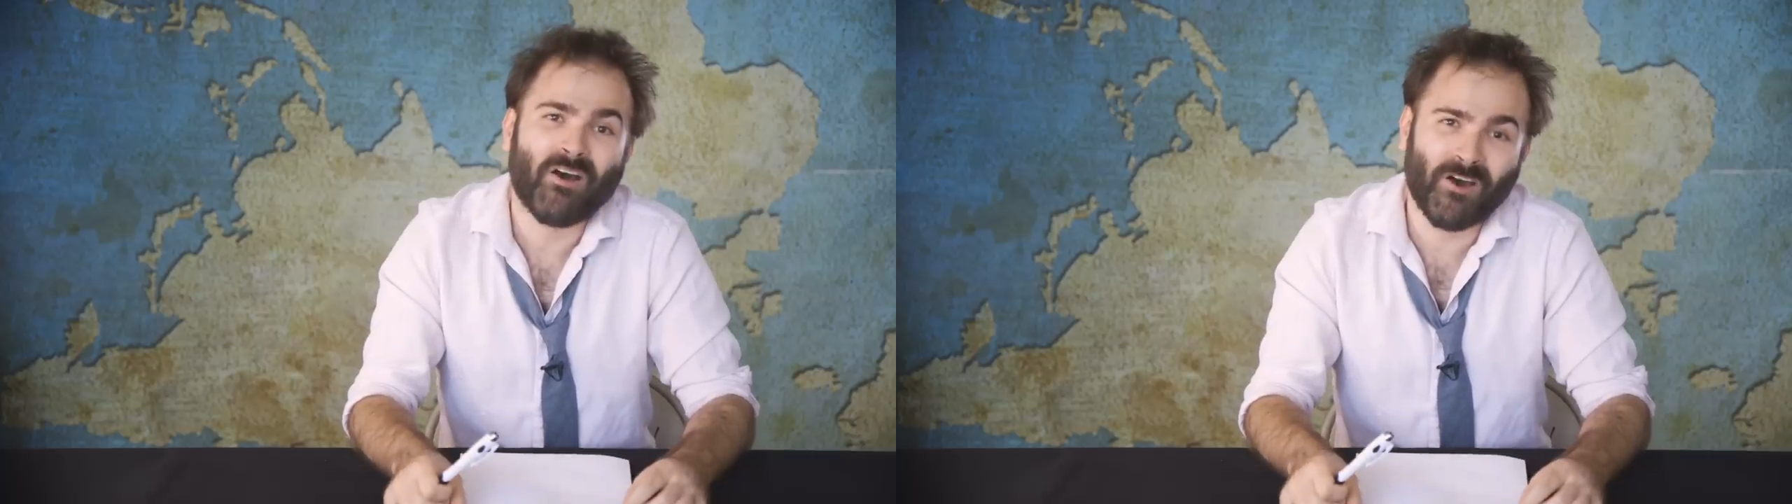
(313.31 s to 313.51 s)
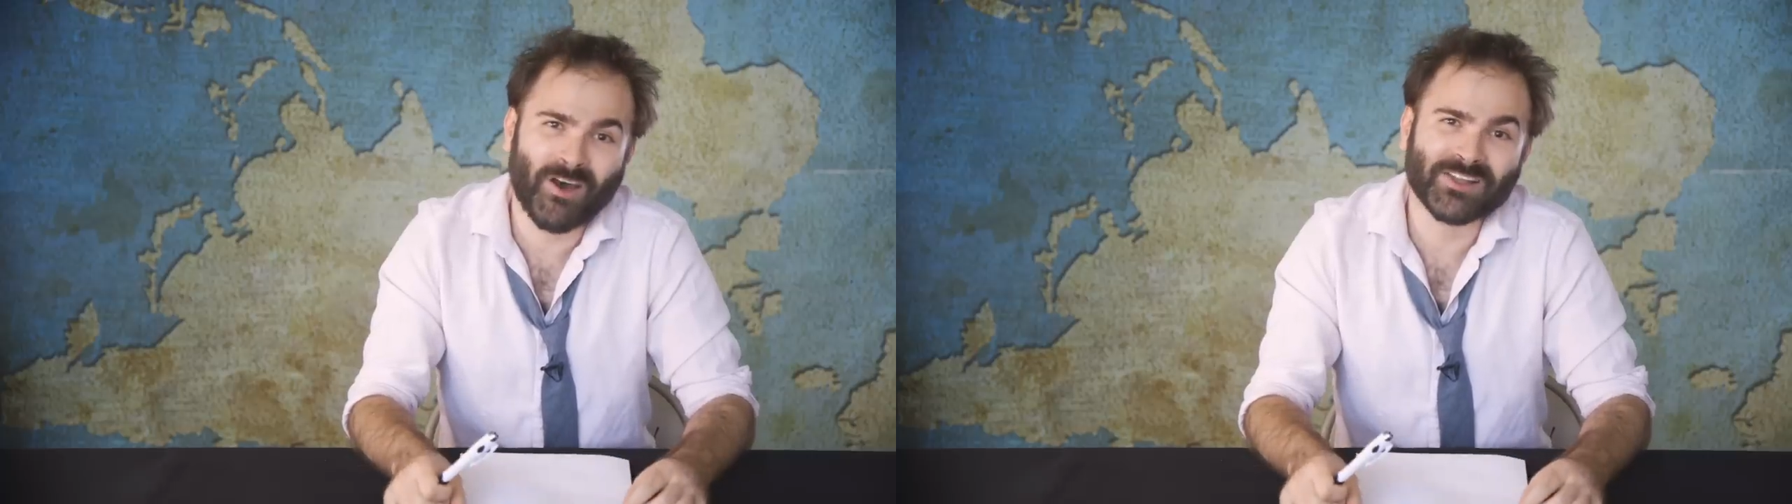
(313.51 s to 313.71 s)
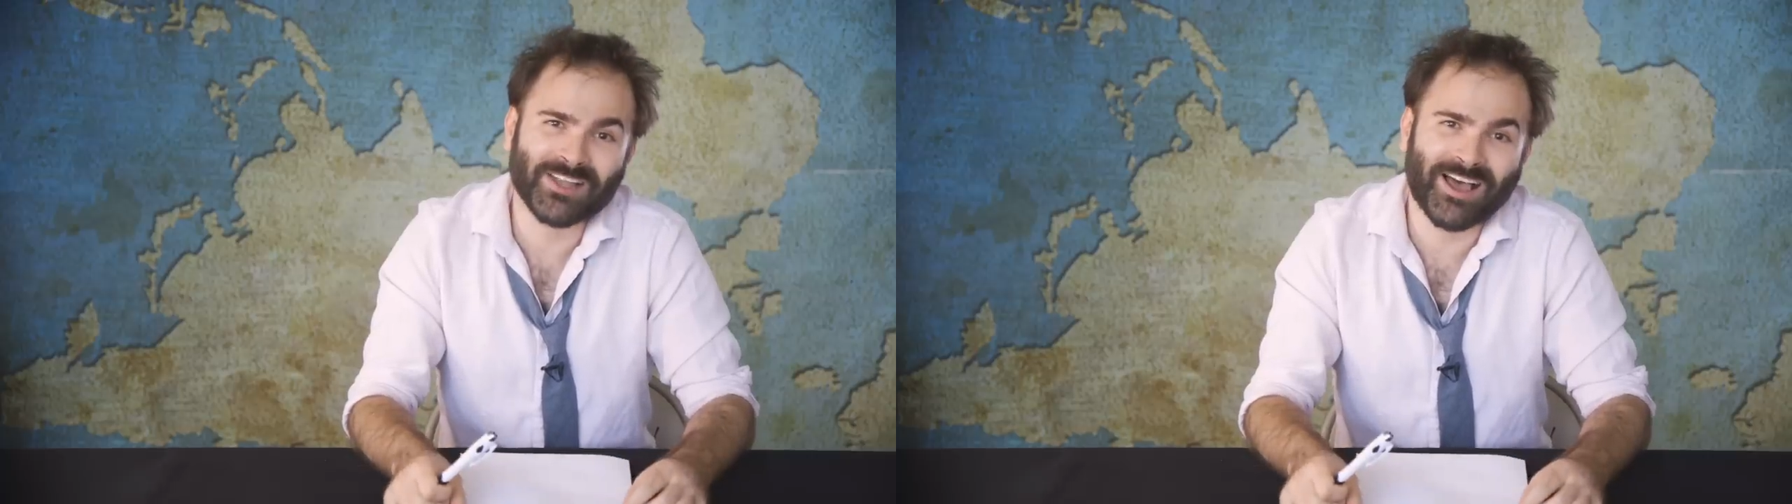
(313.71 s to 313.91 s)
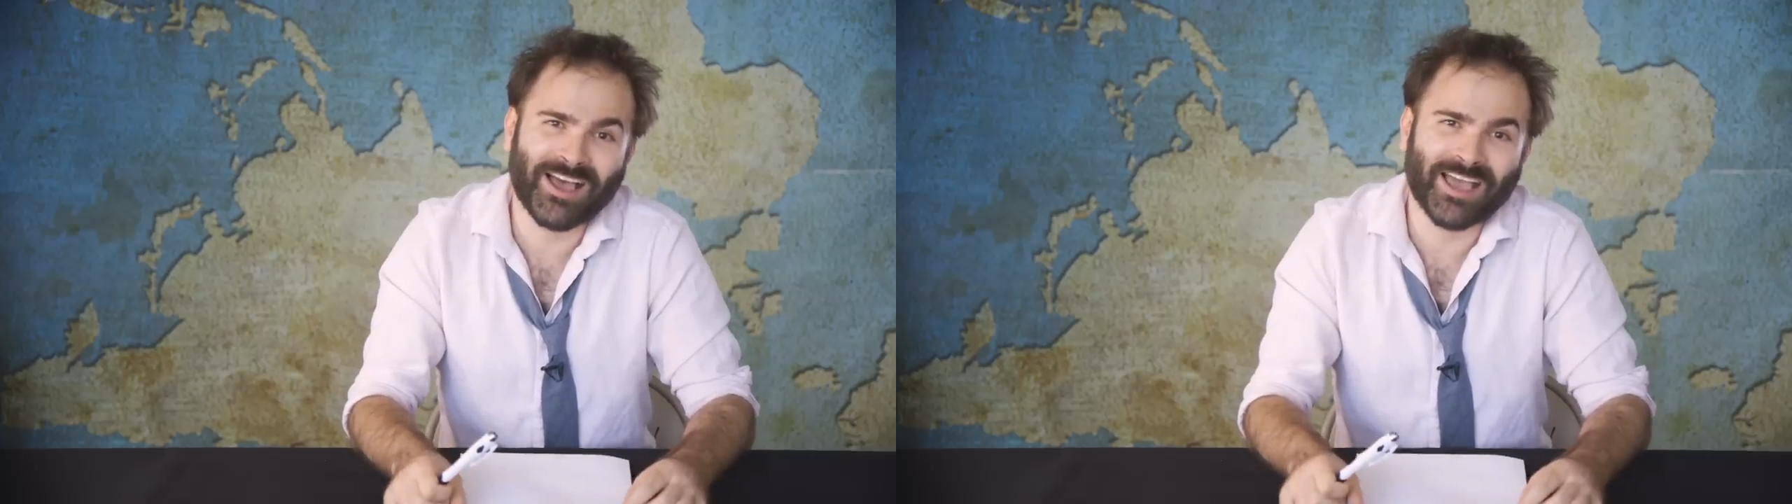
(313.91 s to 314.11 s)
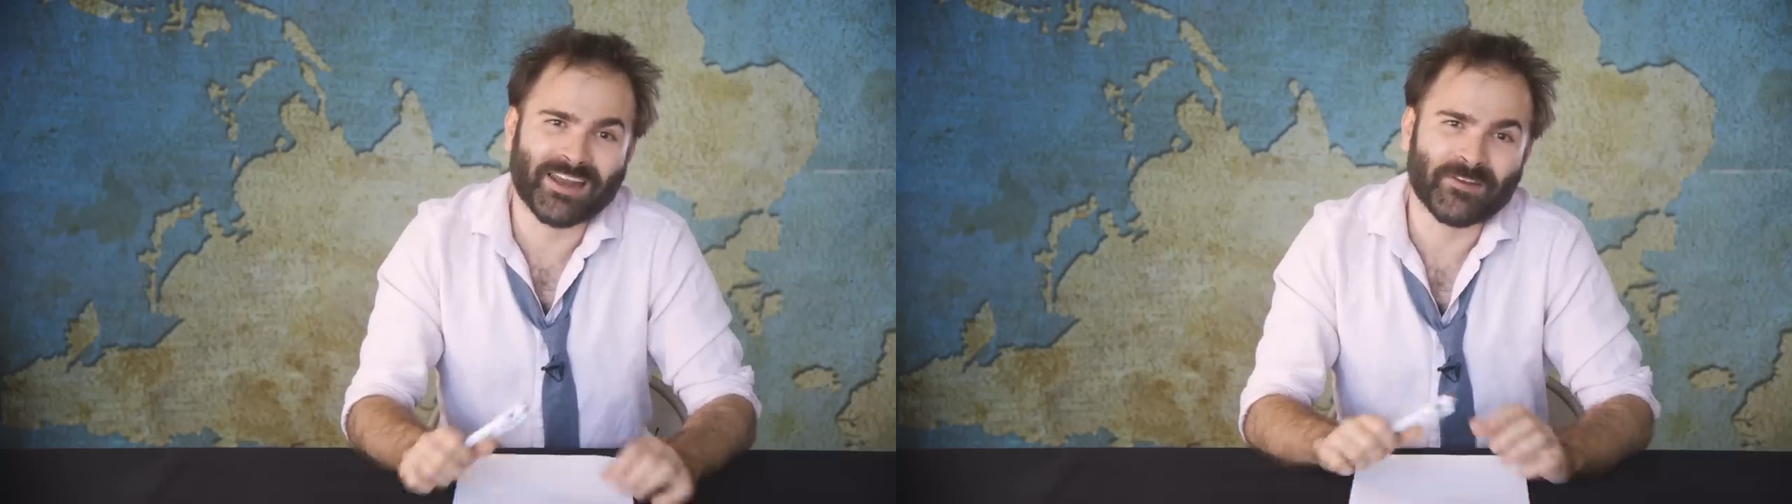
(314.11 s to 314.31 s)

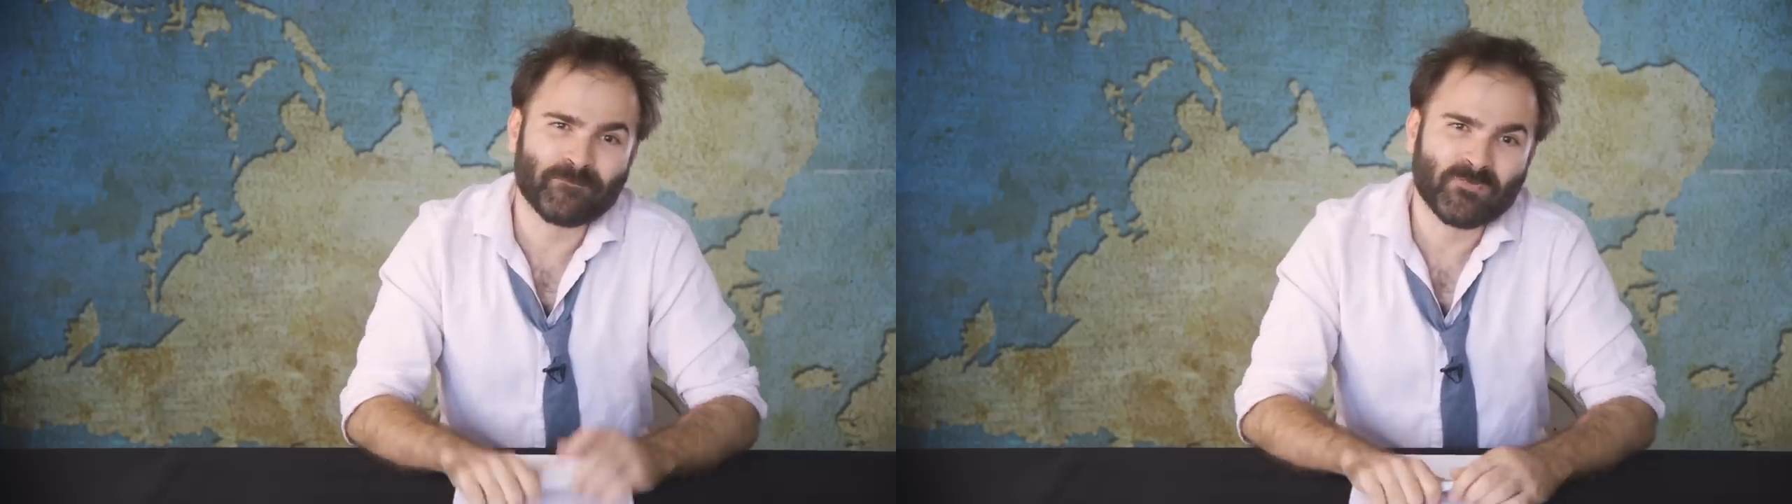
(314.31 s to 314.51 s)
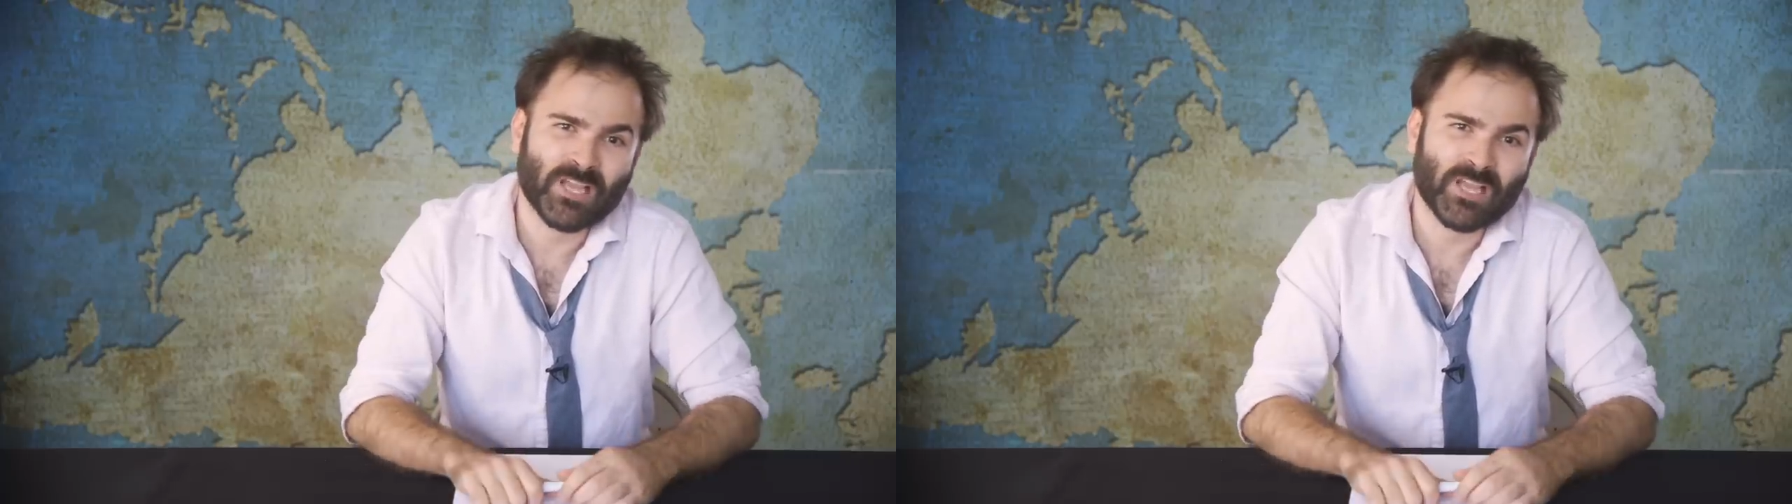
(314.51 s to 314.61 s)
online.